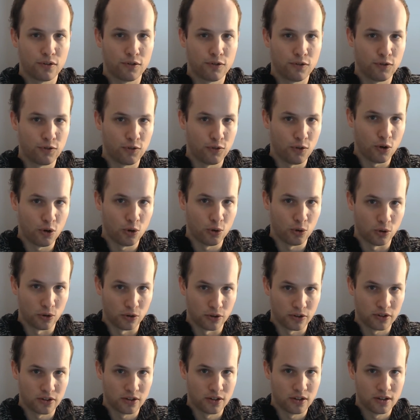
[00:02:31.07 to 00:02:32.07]

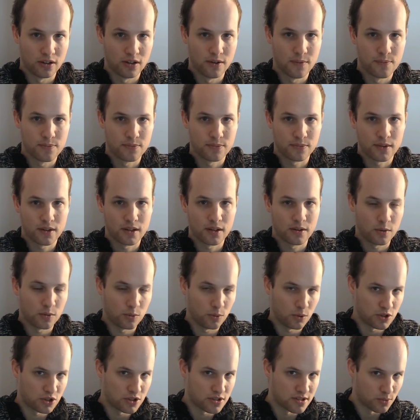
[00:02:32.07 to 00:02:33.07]
fold,
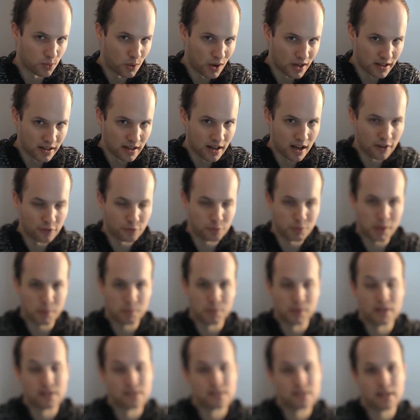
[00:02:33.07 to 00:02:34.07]
which is 1.5 big
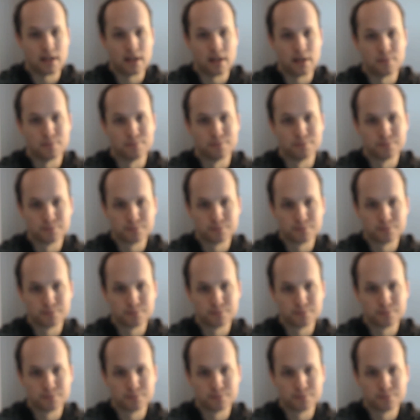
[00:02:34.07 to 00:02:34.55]
blinds gain.